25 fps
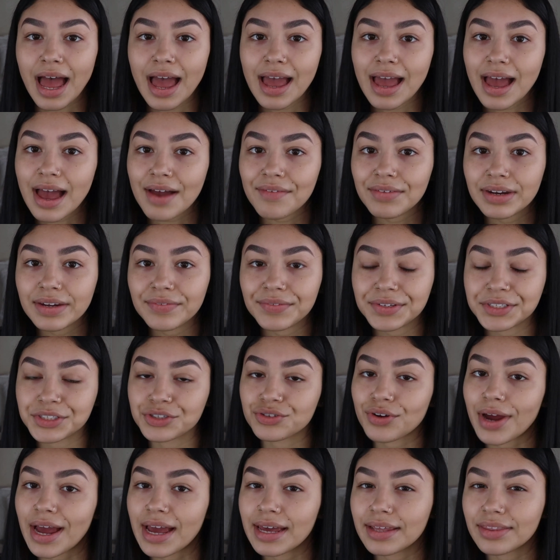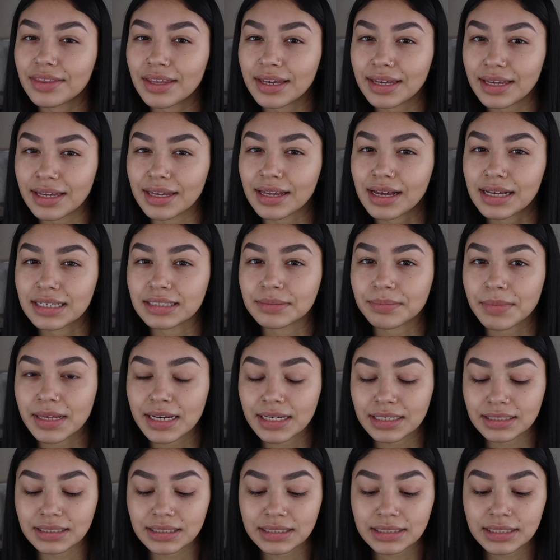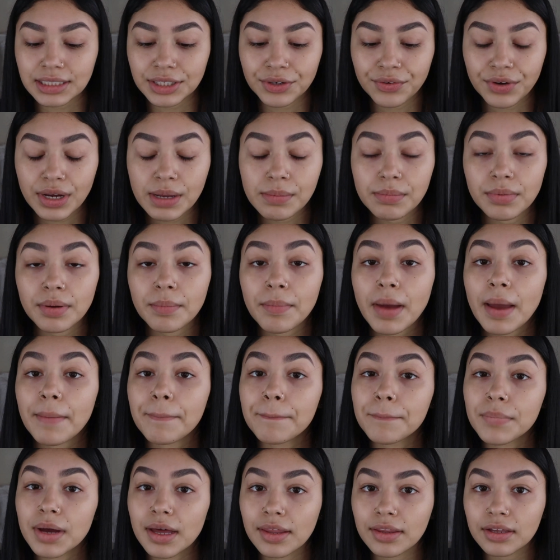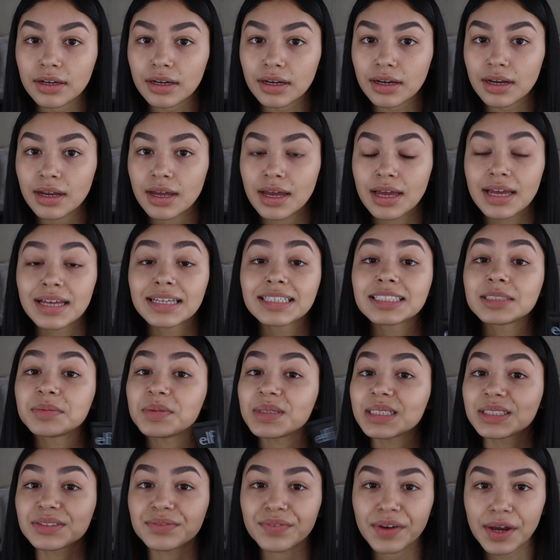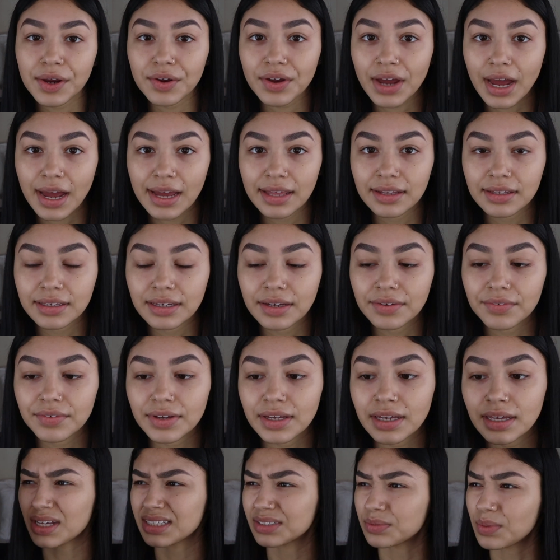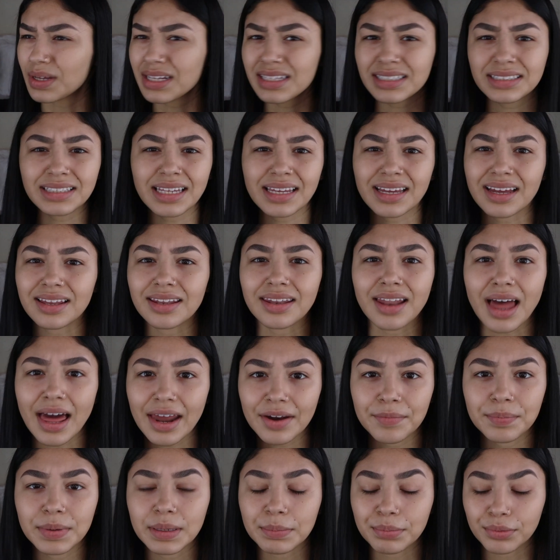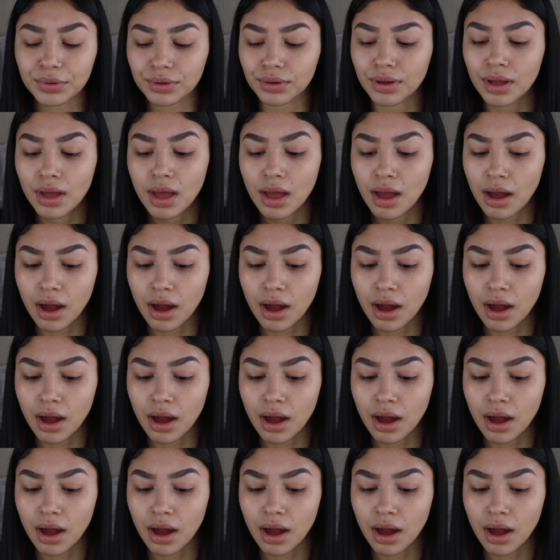I haven't even tried the IT Cosmetics CC cream, but my mother speaks very highly of it, as well as like a lot of people